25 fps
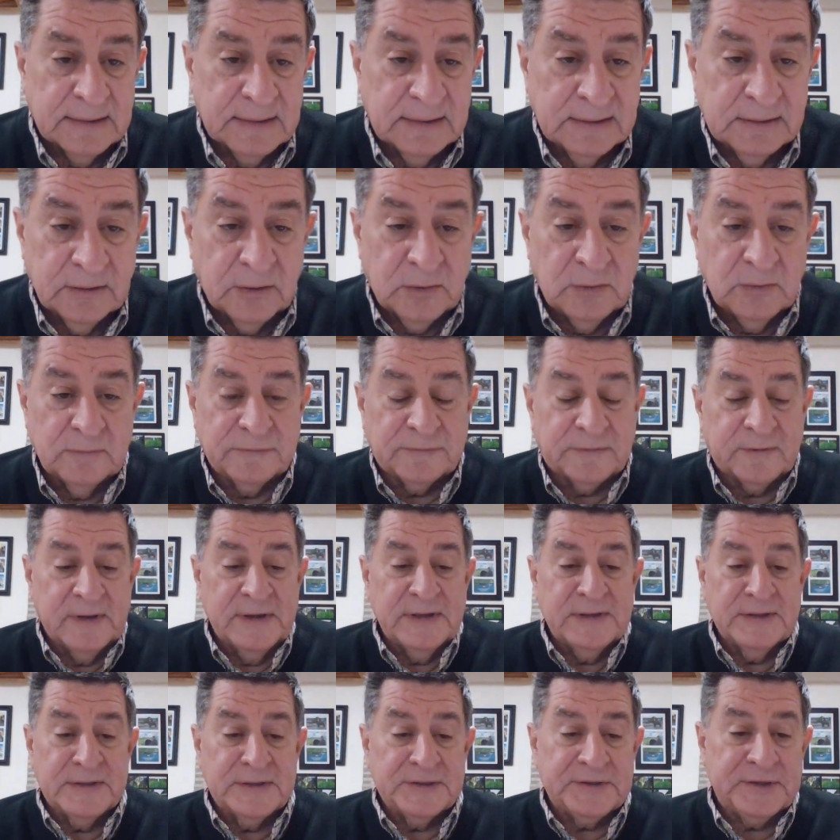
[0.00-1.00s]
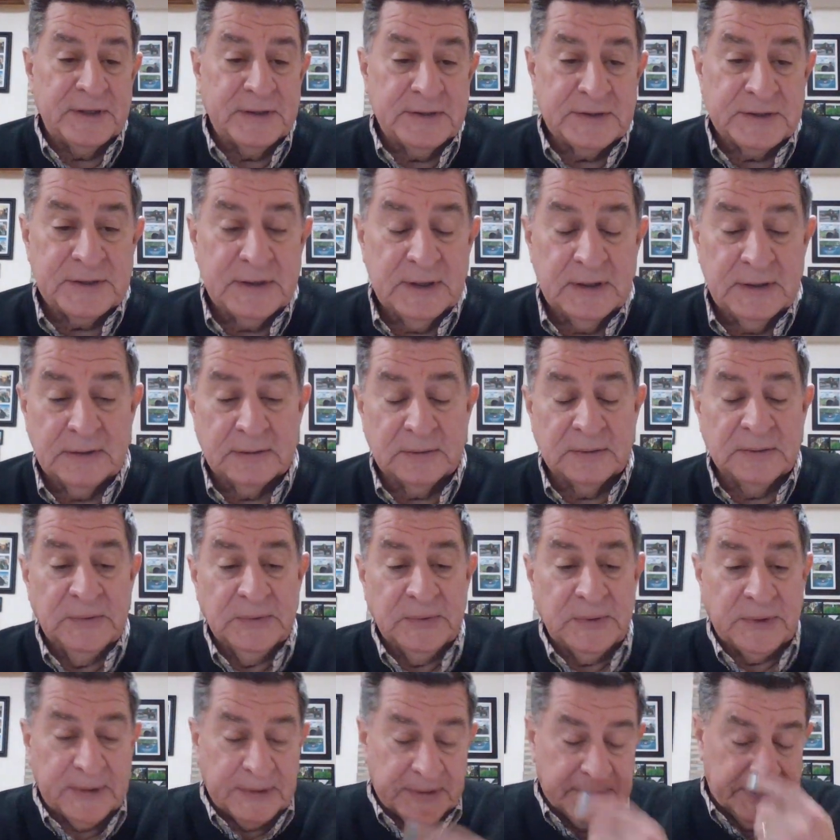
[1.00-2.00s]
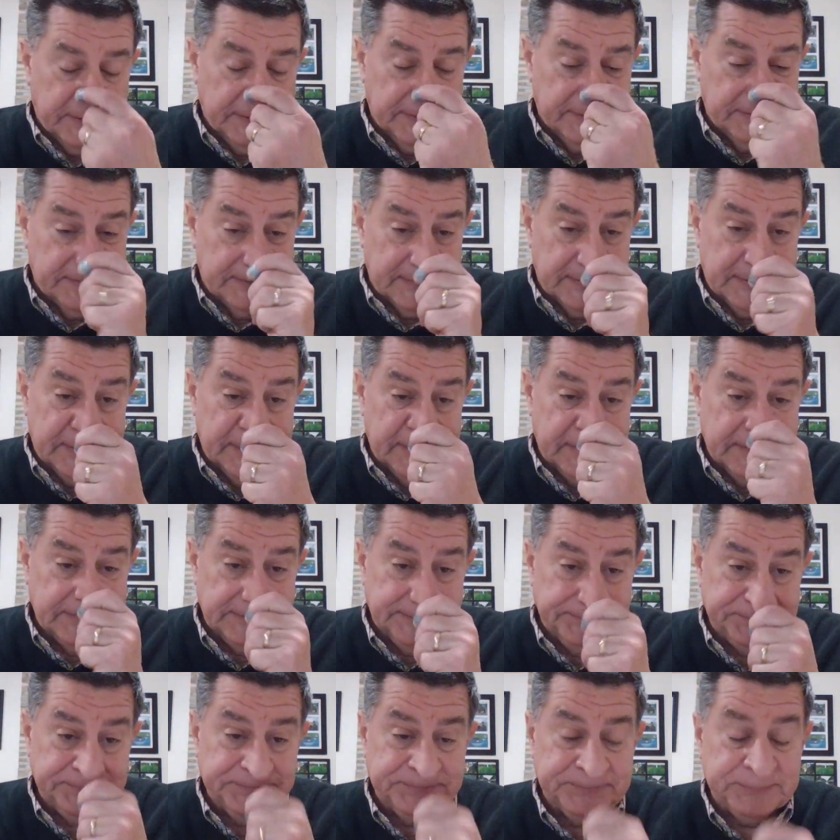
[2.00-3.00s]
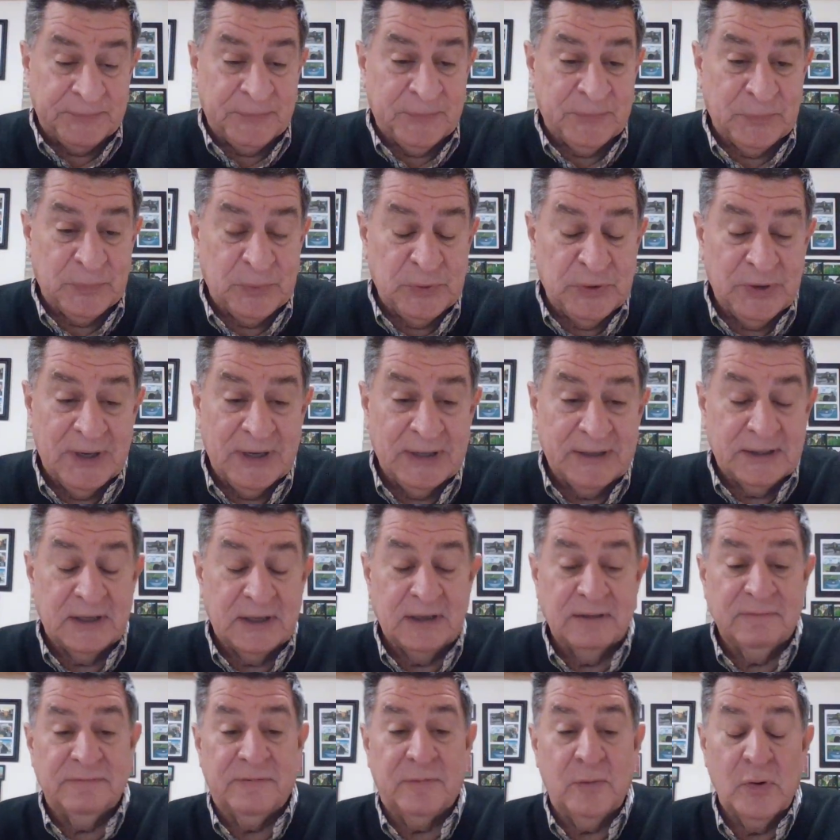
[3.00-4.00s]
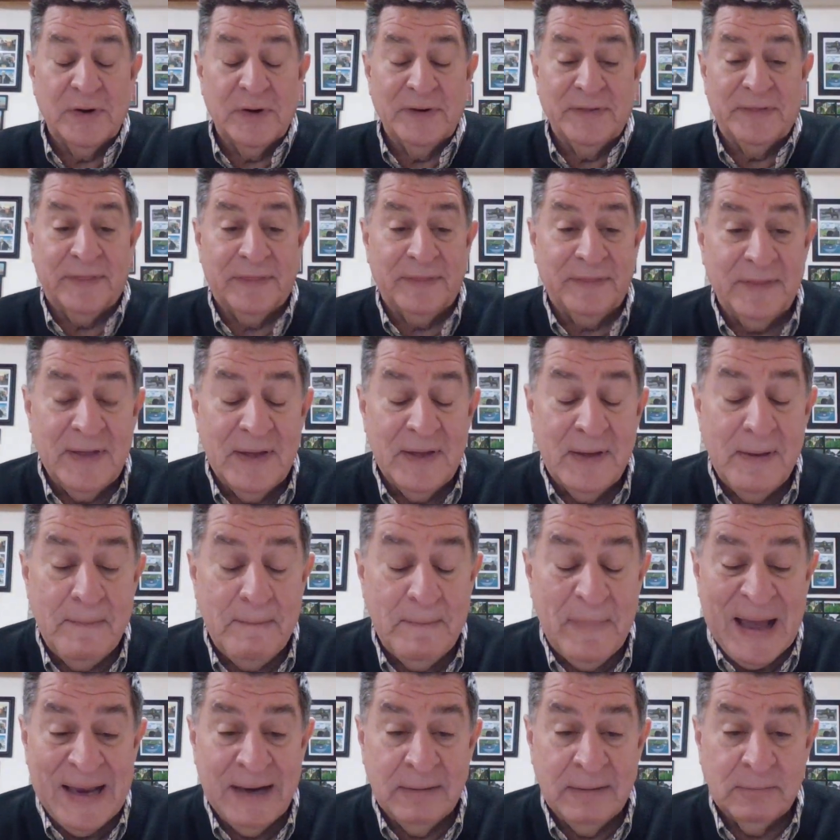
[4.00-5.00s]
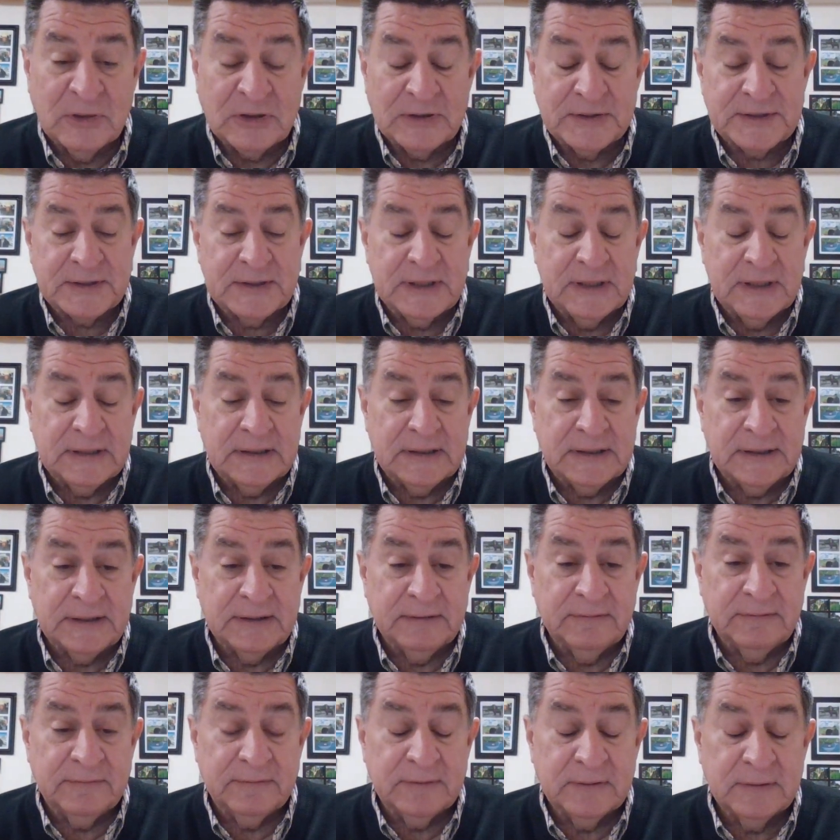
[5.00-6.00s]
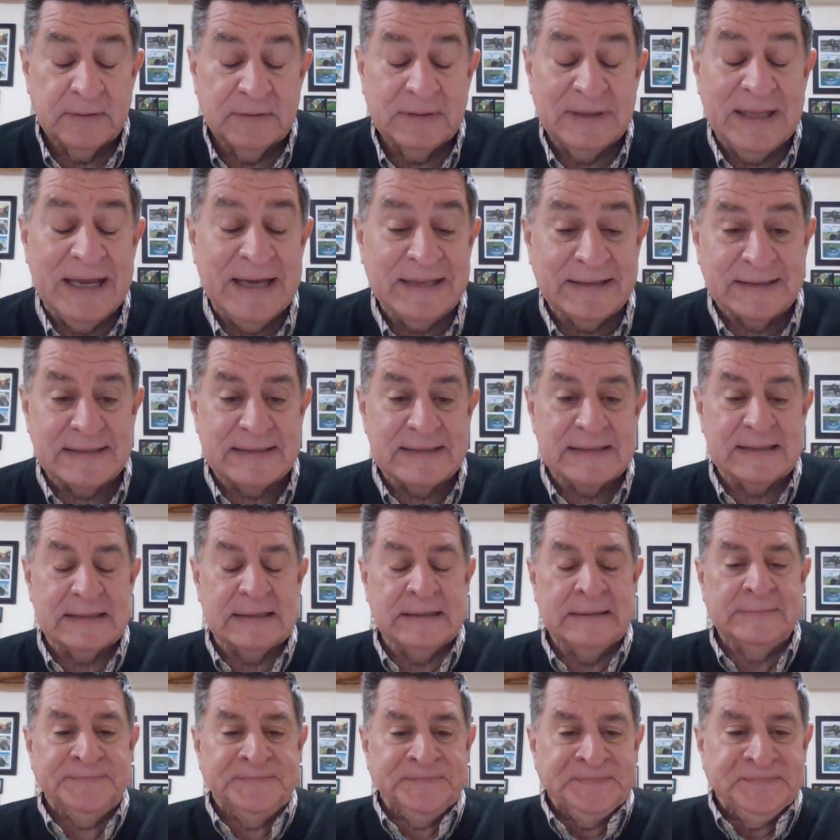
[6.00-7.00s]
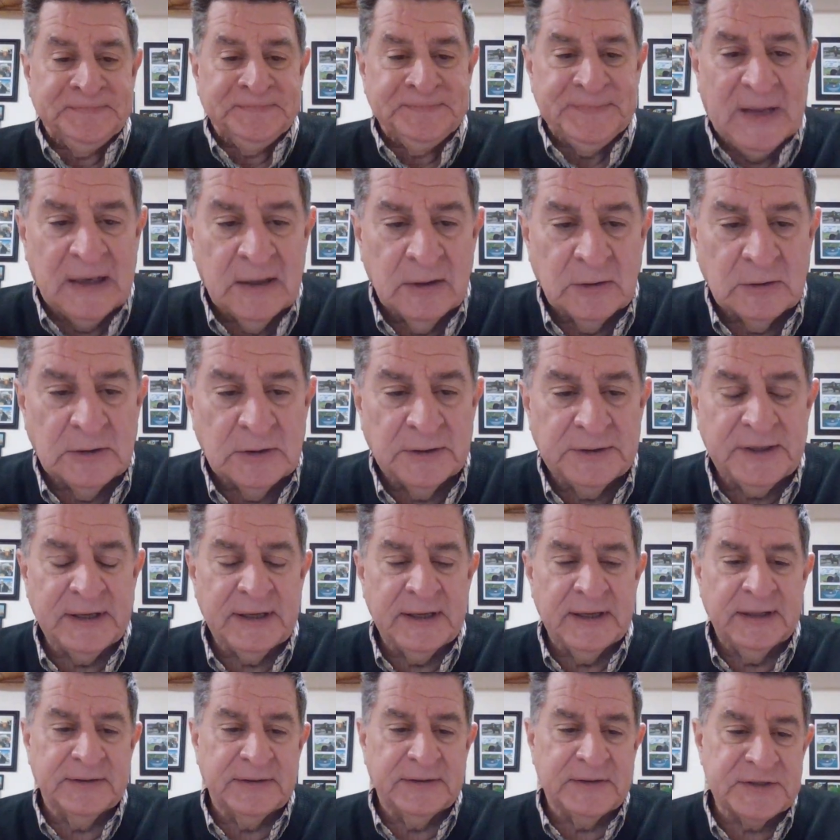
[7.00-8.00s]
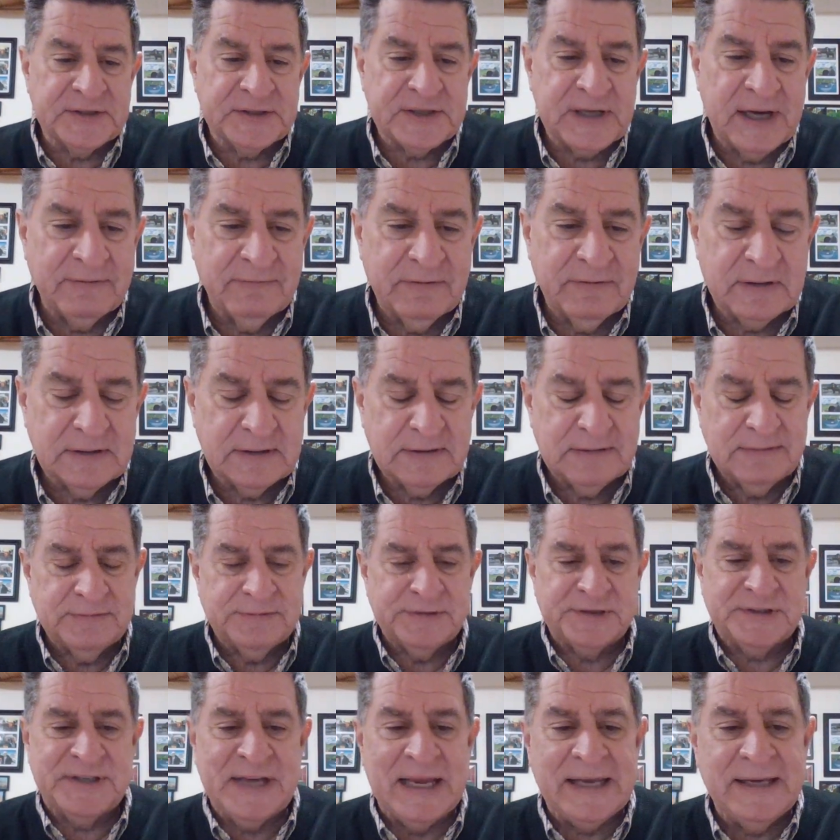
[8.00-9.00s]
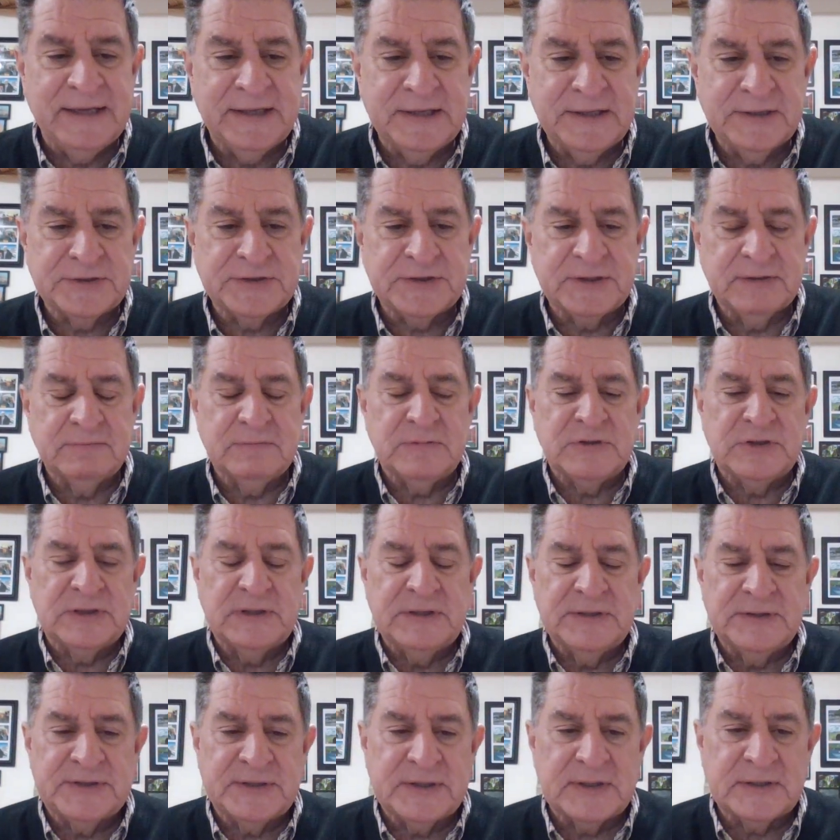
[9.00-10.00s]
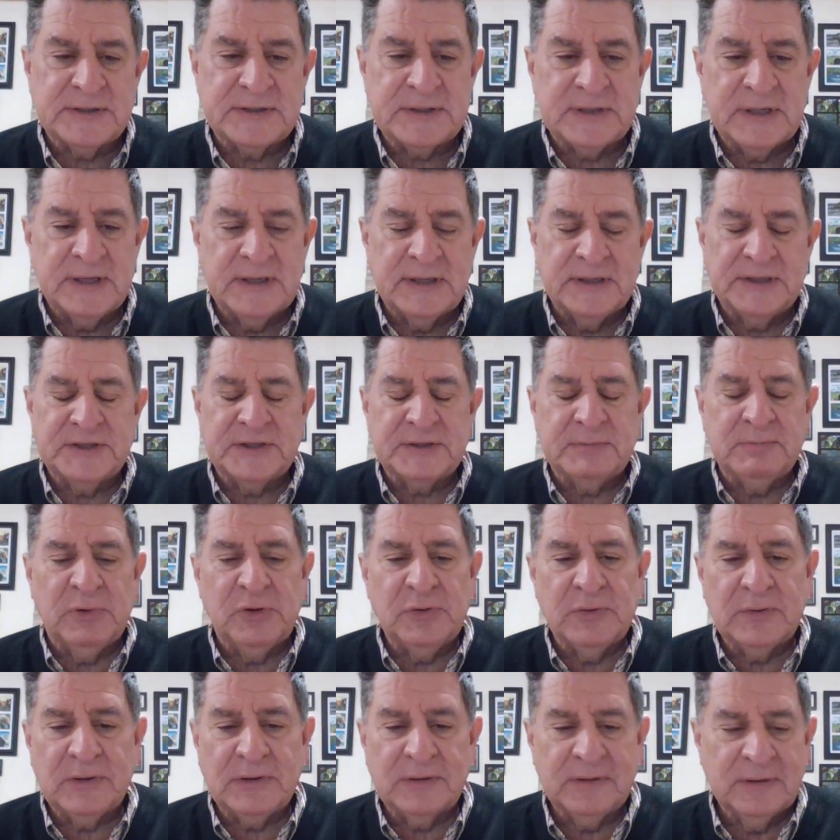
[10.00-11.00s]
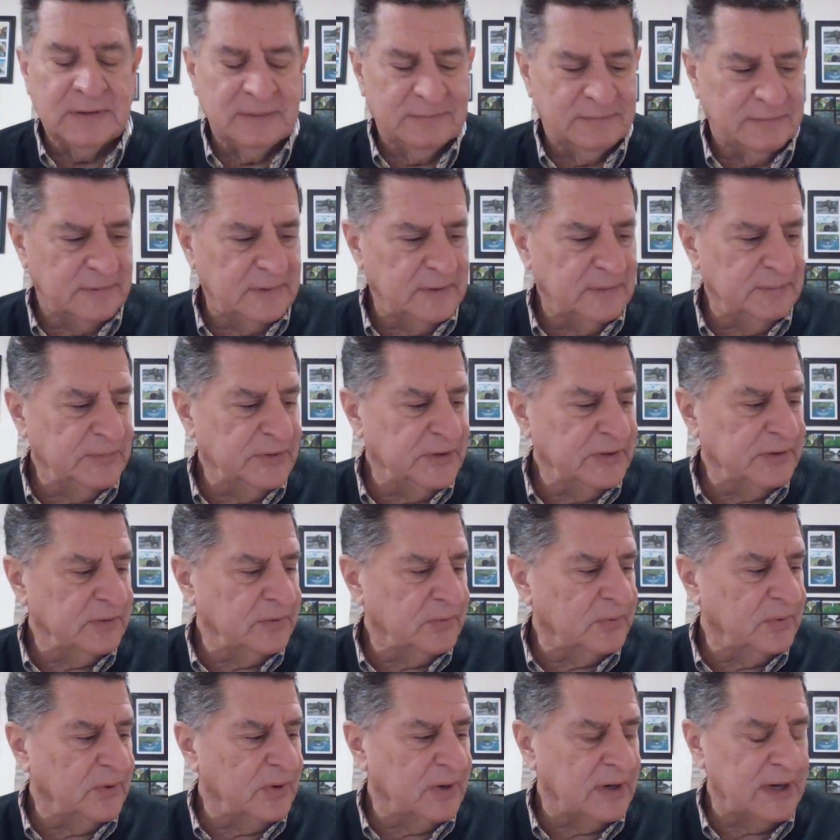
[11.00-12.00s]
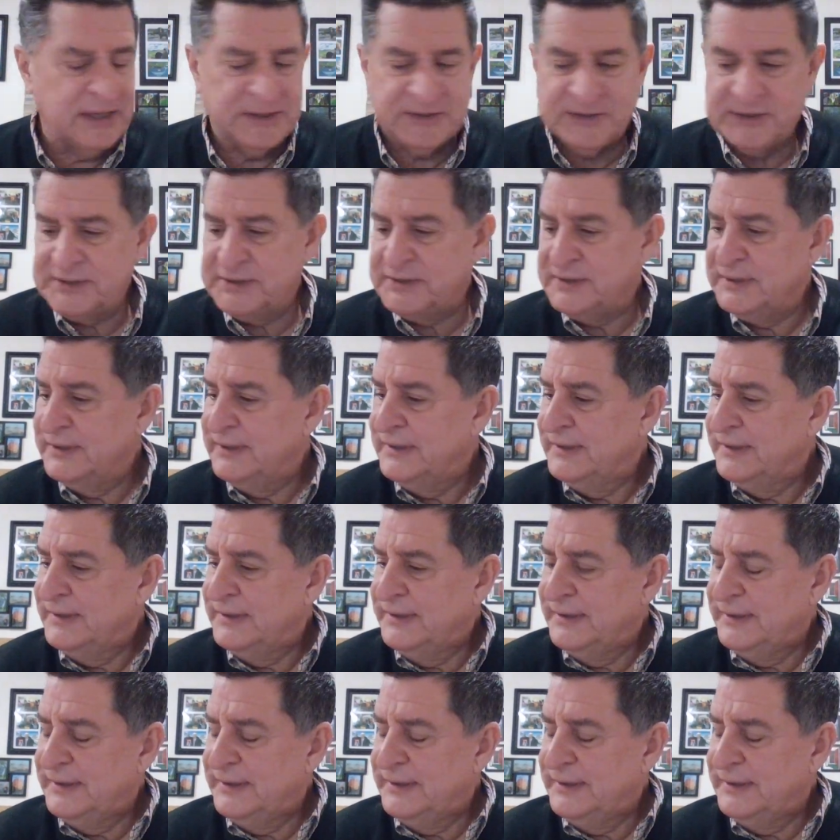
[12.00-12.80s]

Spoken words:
Hello, friends at St. Luke. We're on our fourth Bible study for Lent. We're looking at the seven sayings of Jesus that he spoke from the cross.